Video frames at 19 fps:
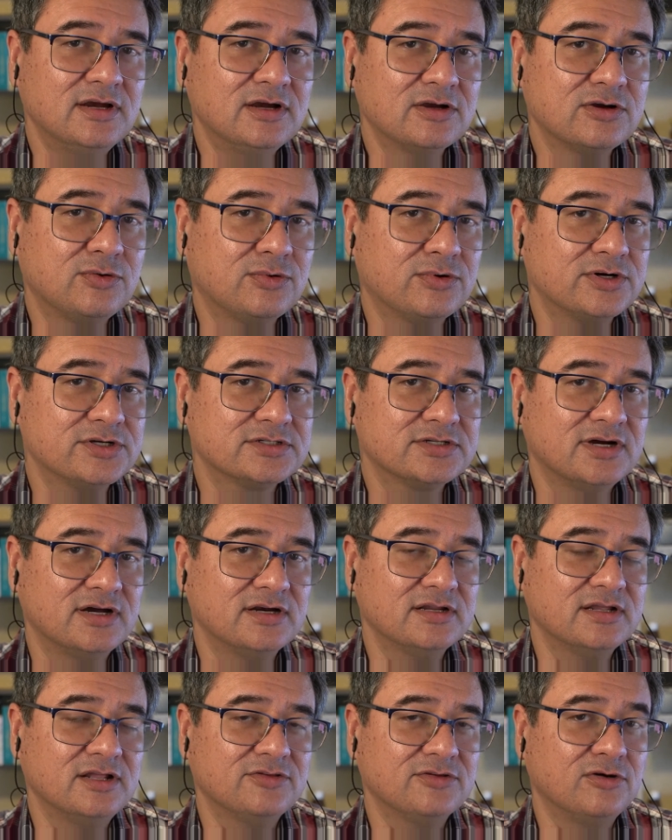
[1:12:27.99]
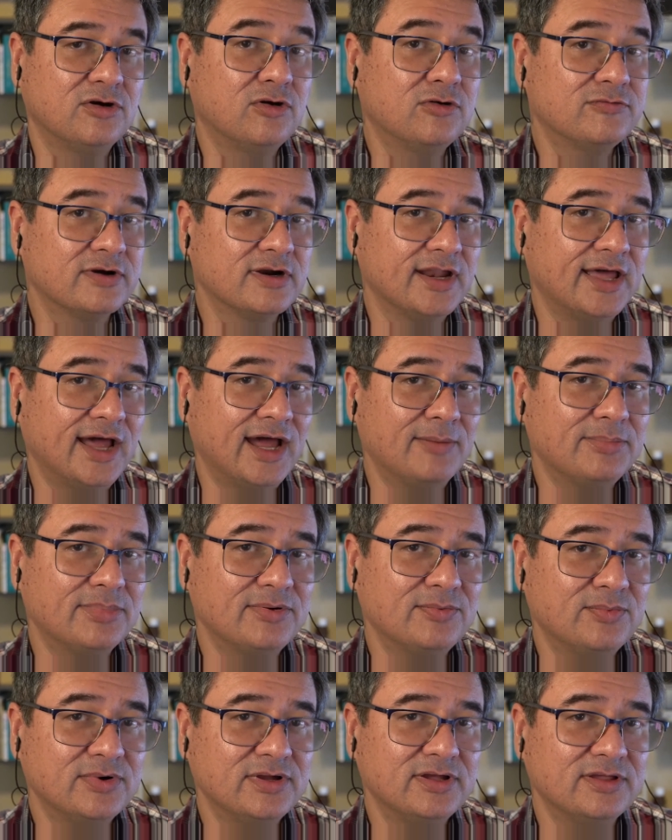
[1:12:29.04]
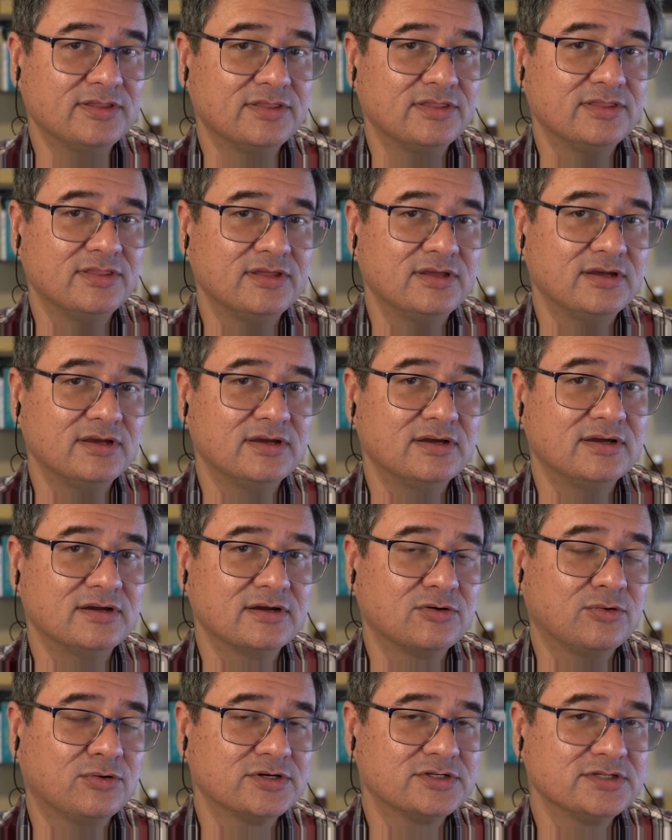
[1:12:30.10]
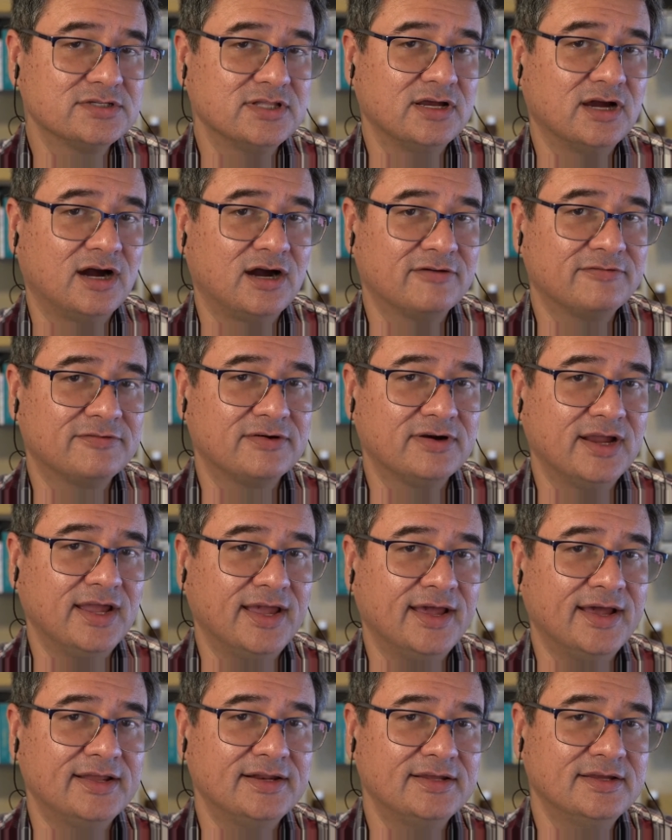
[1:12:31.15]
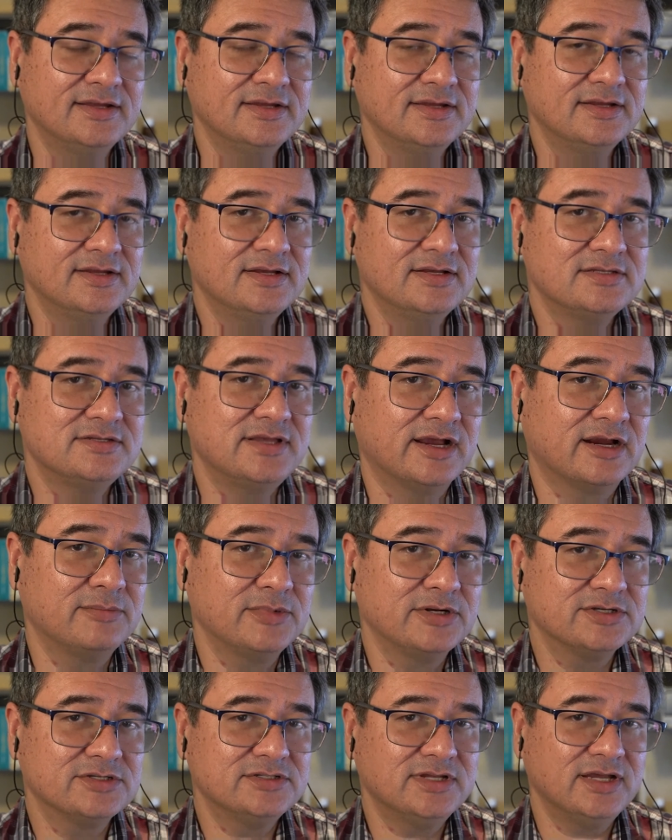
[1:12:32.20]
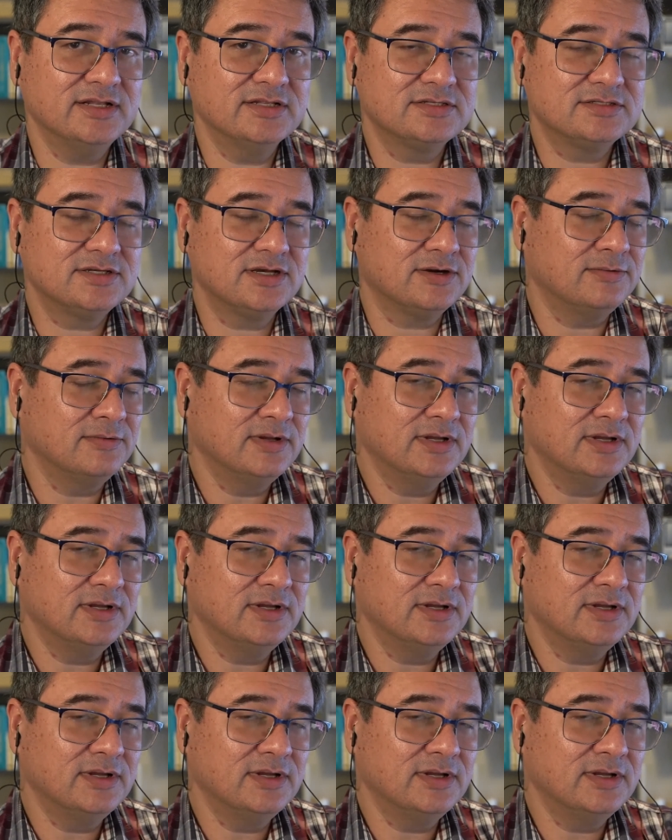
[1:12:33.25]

course contents overlap with the courses they offer at Sacramento State? So